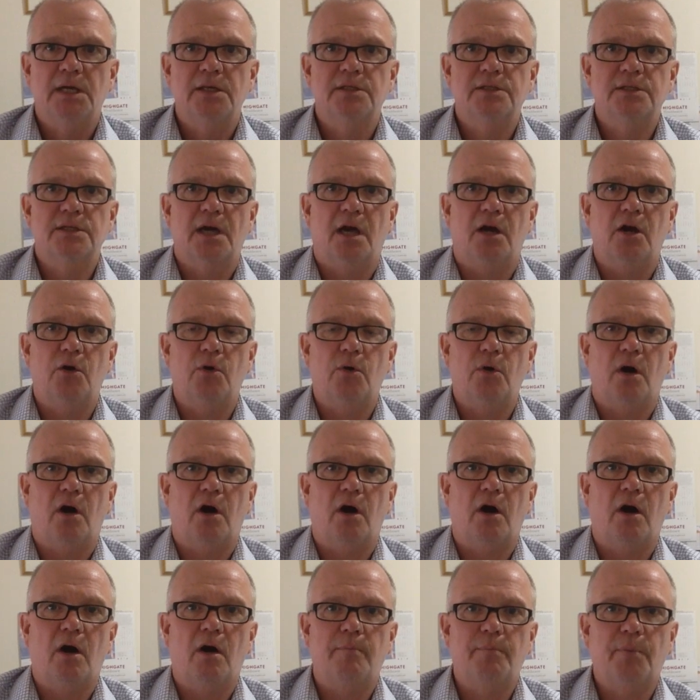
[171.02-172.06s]
So
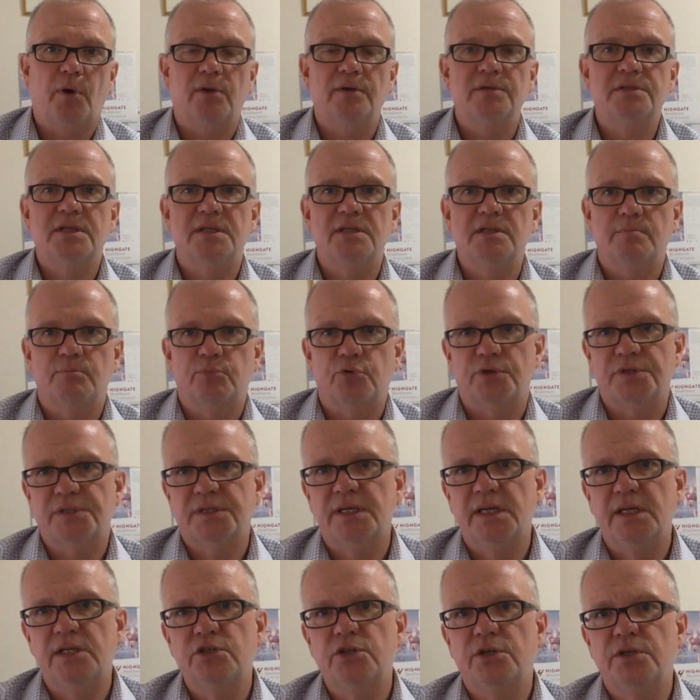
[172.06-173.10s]
our policies and
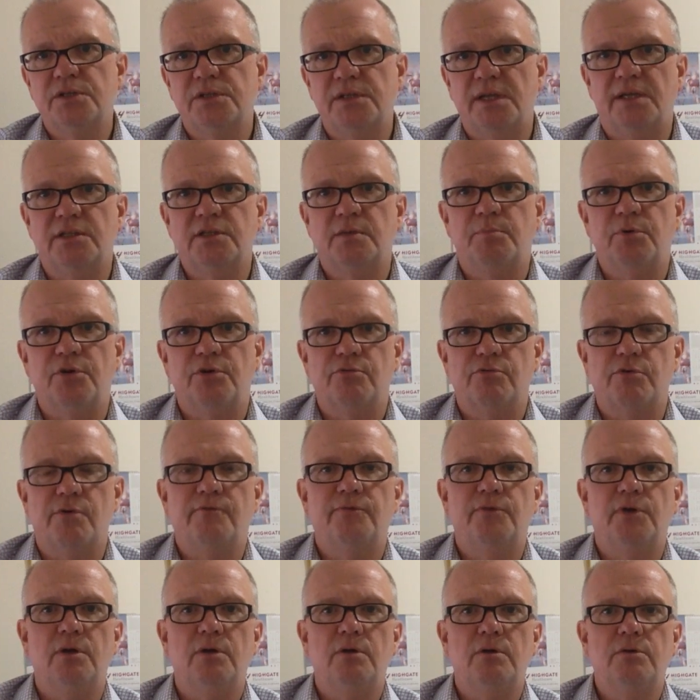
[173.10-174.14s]
procedures need to be
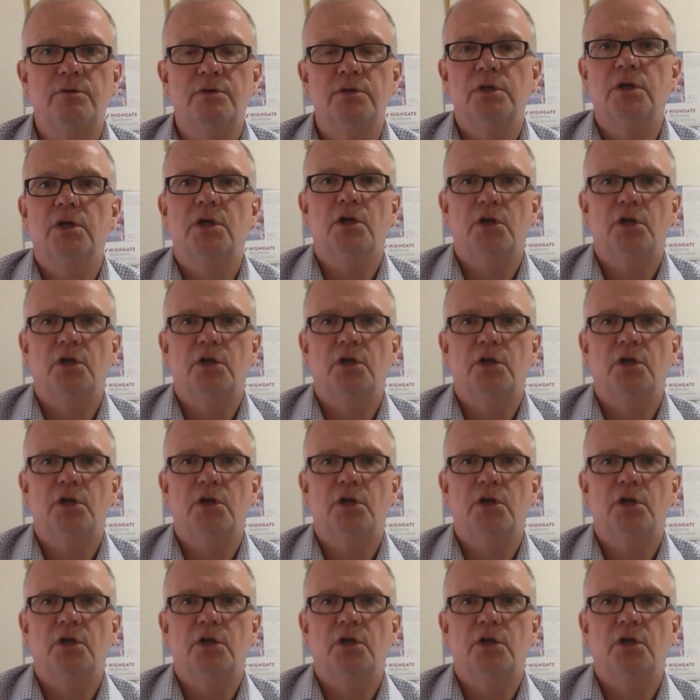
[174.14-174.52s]
reviewed,